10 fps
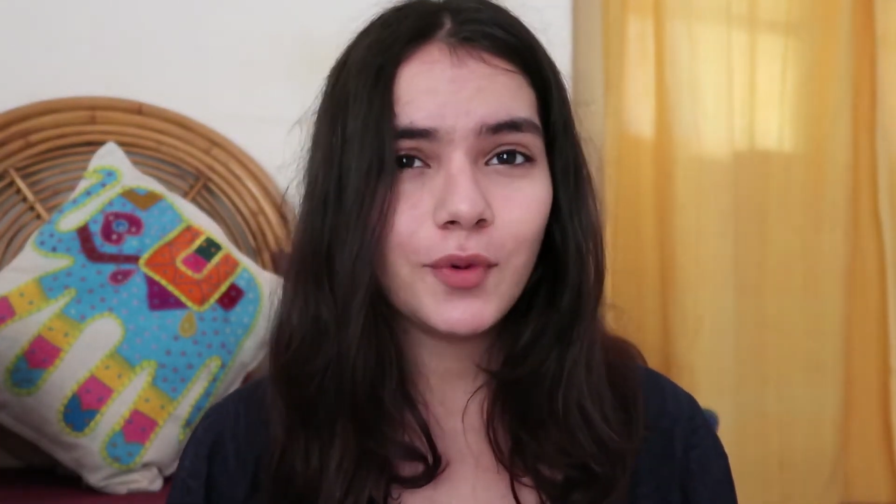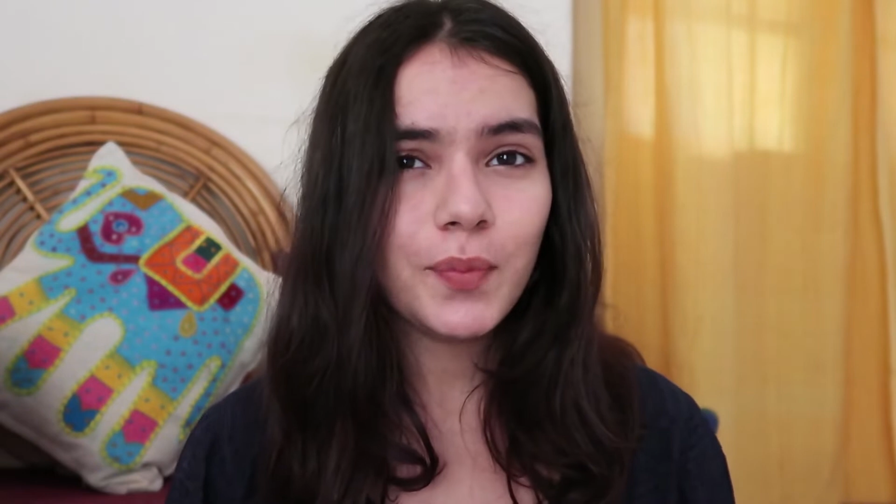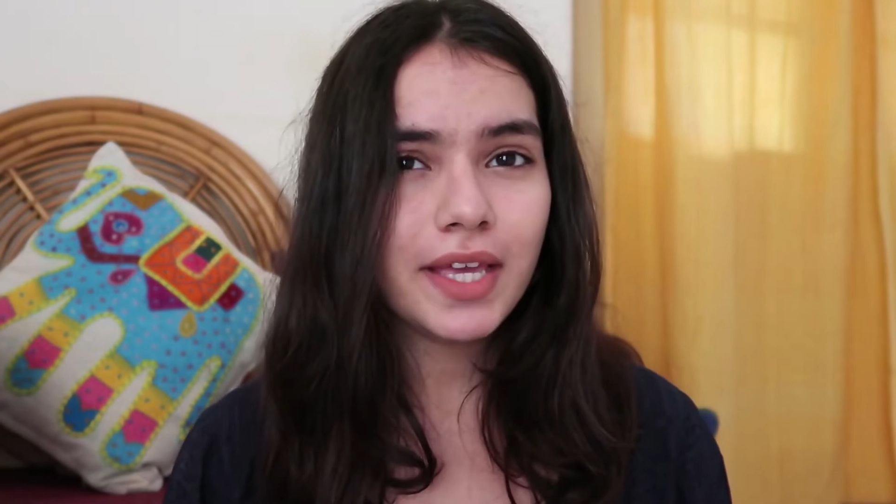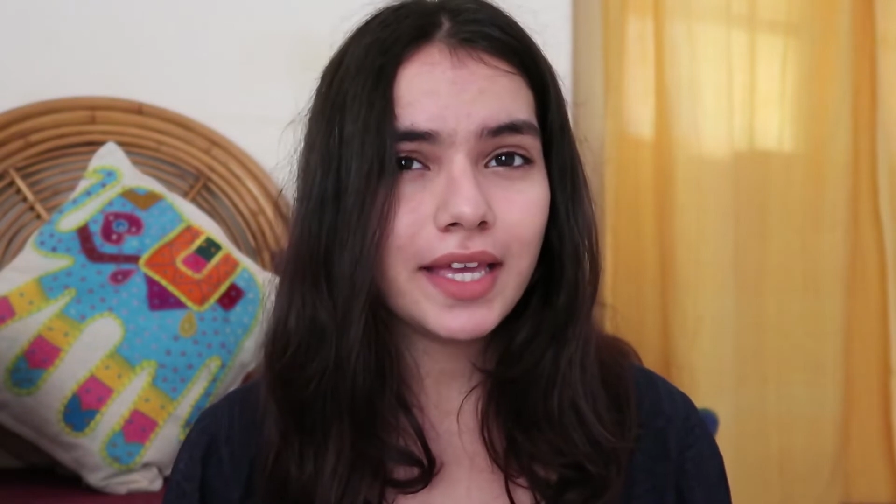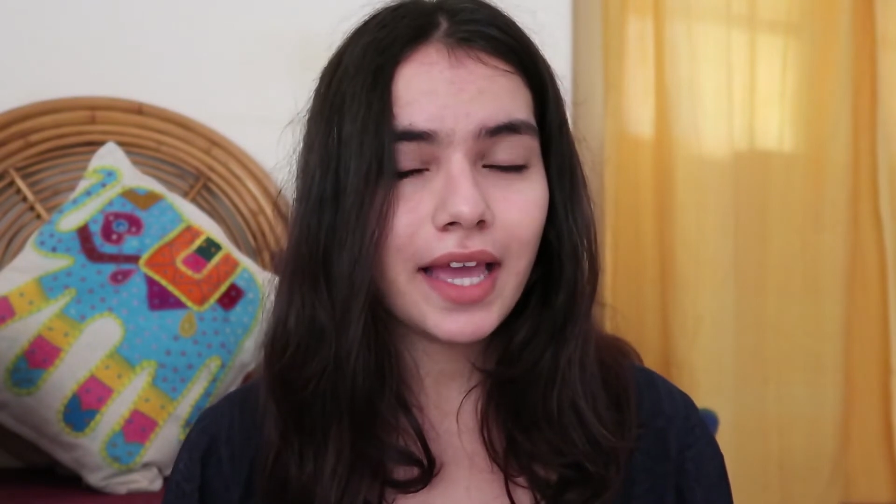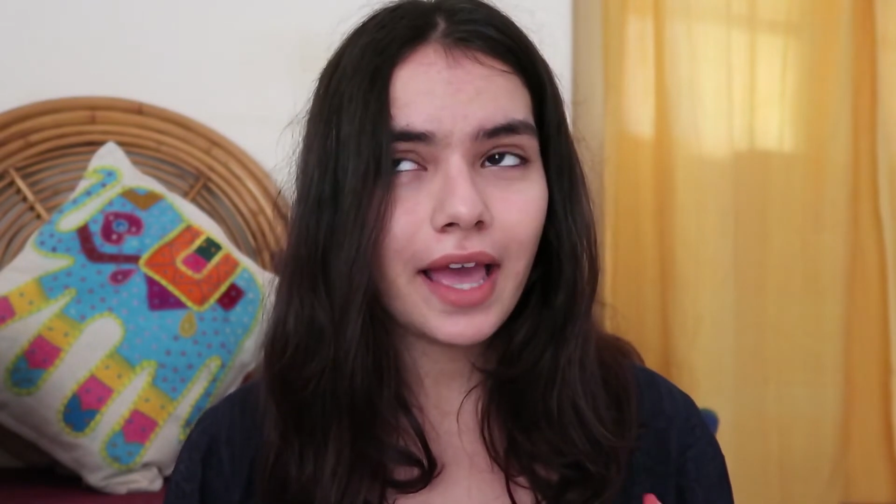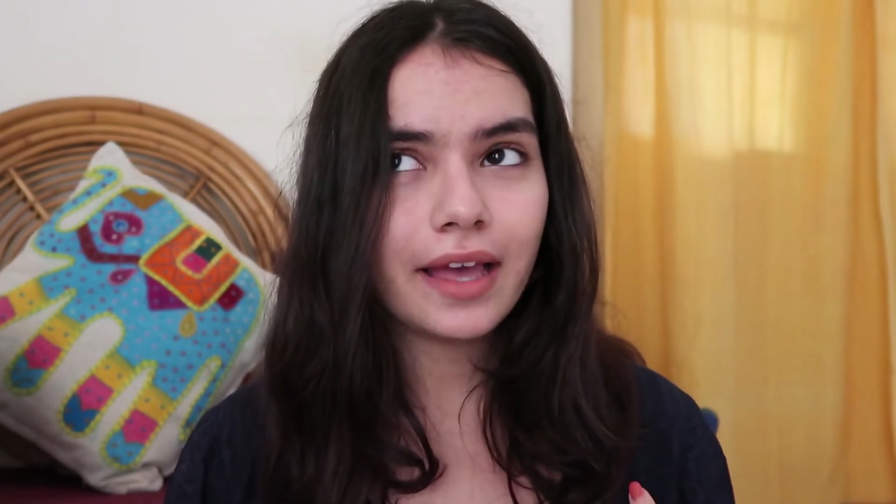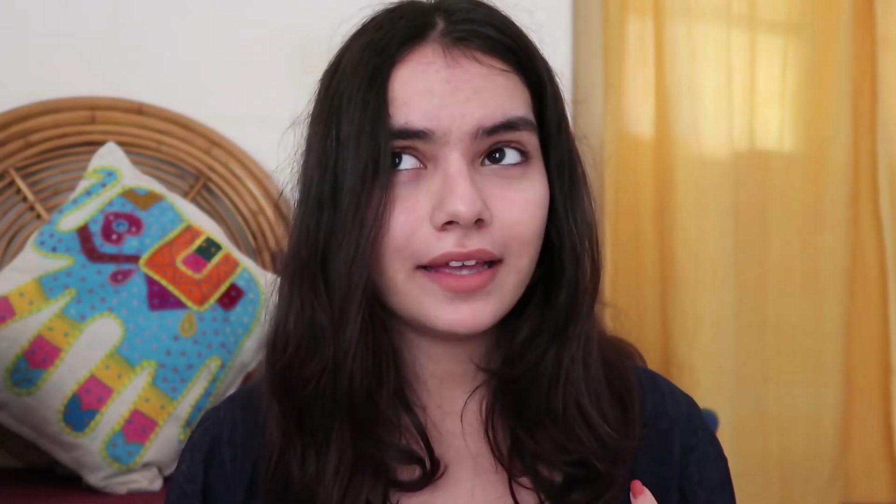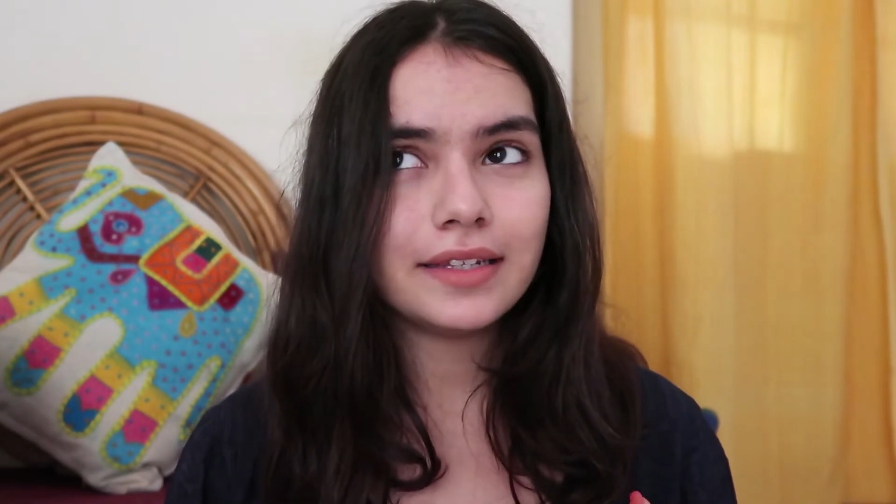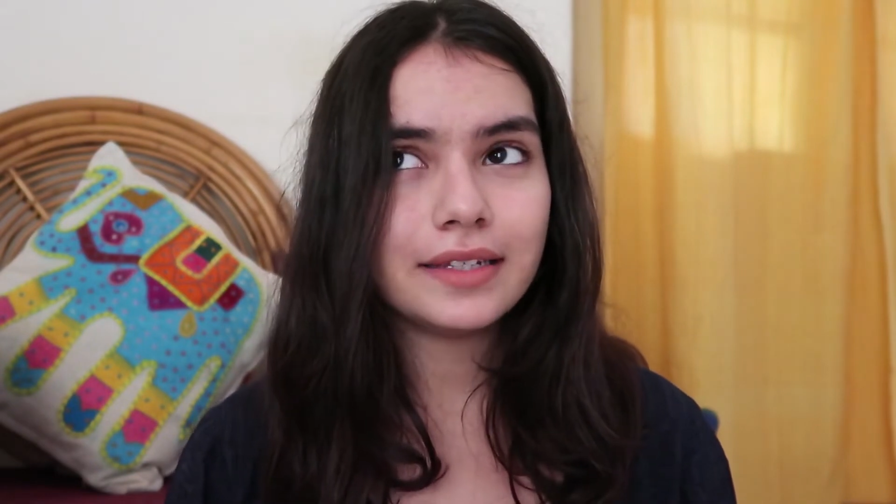for me
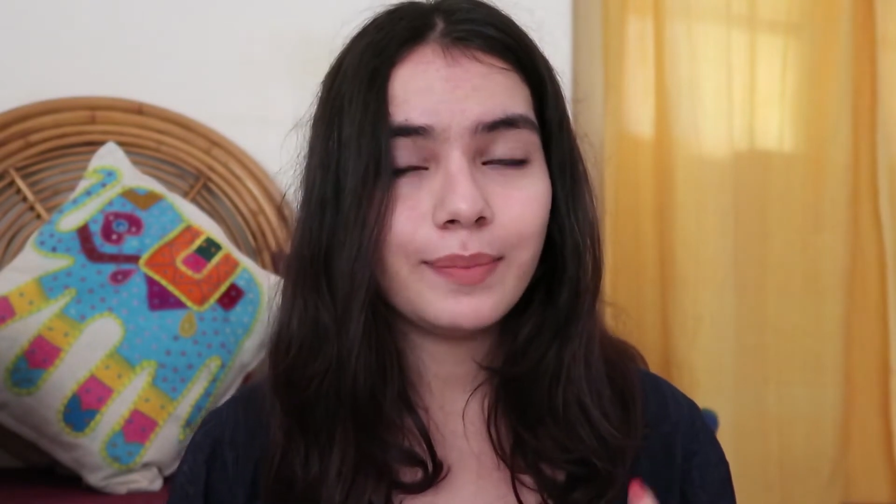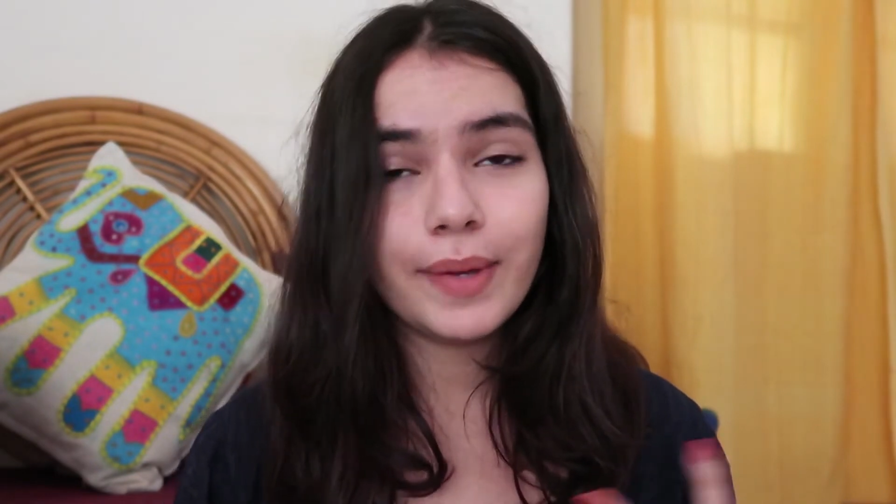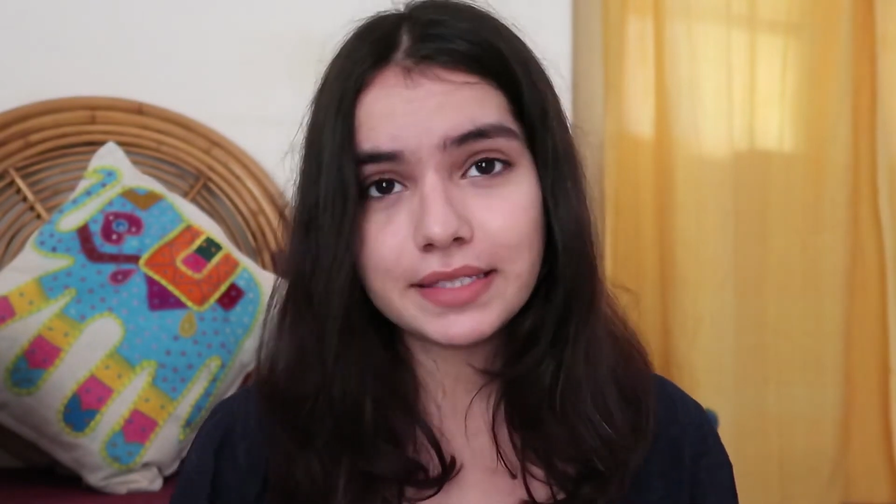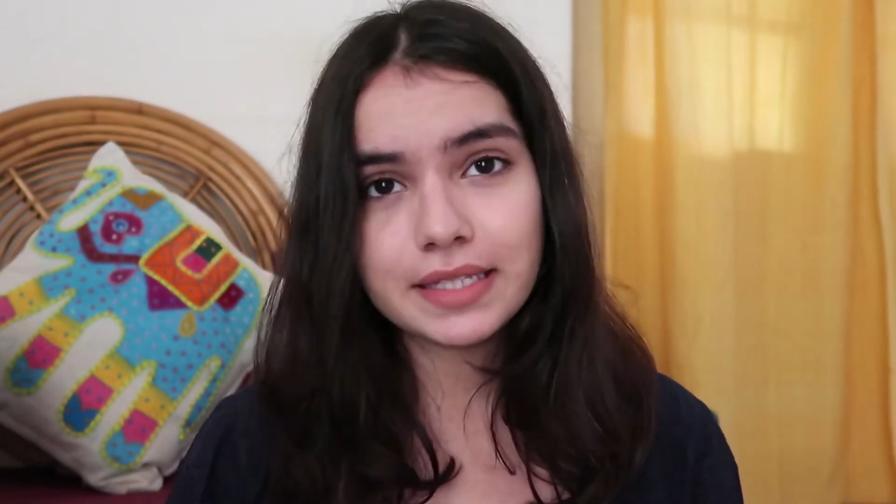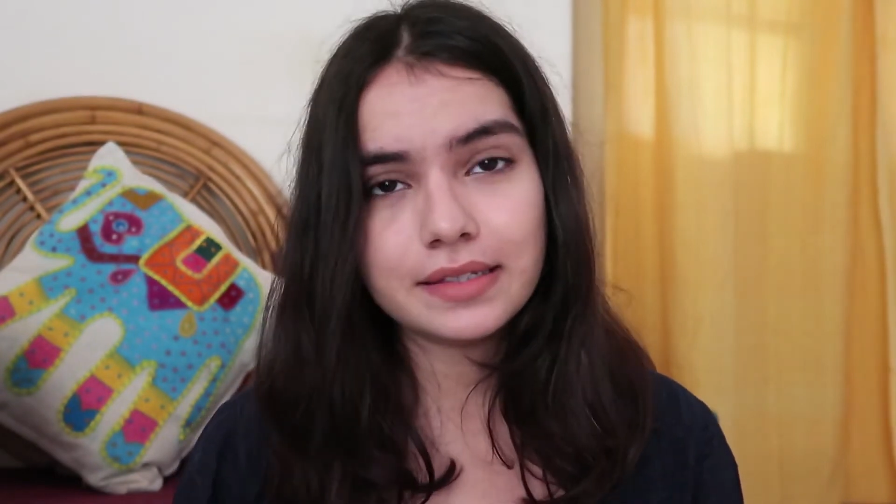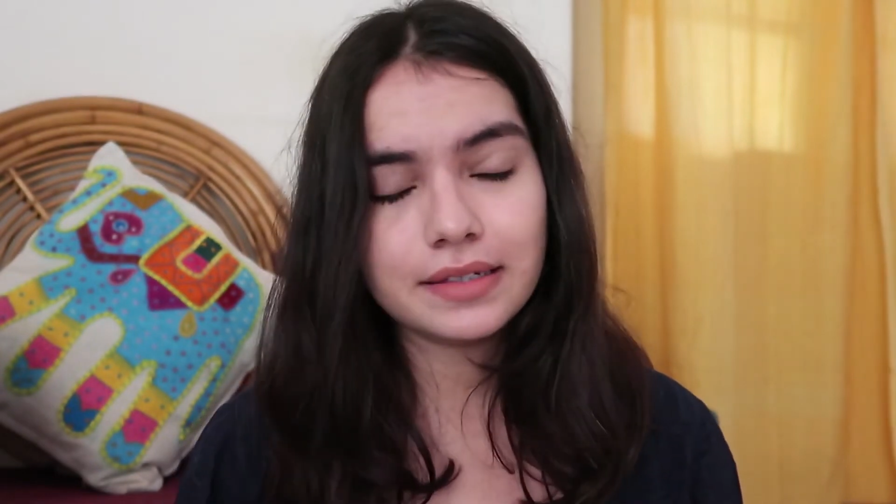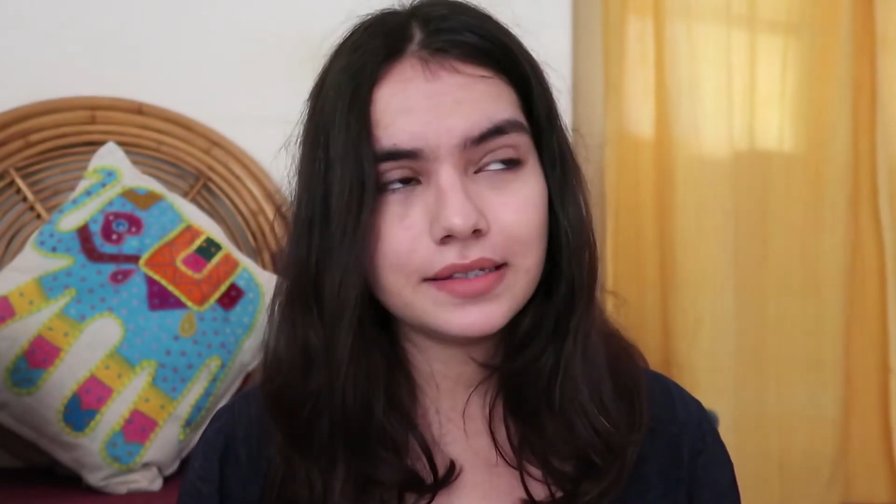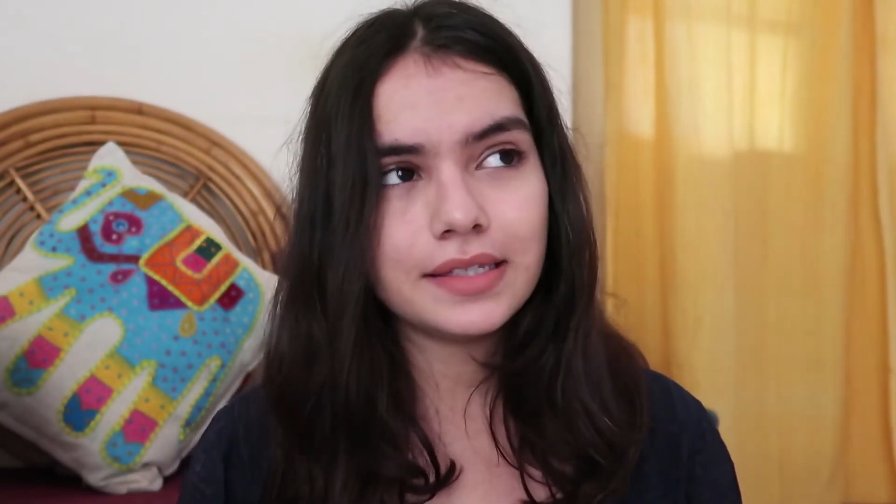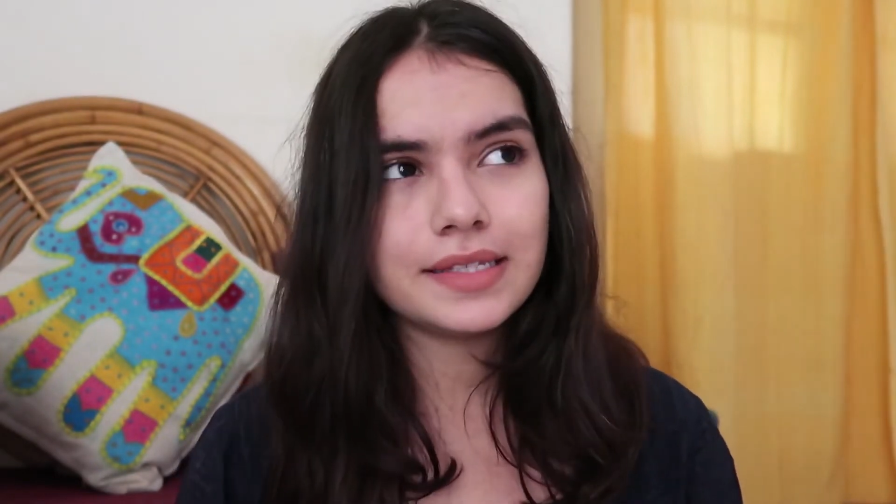and my sisters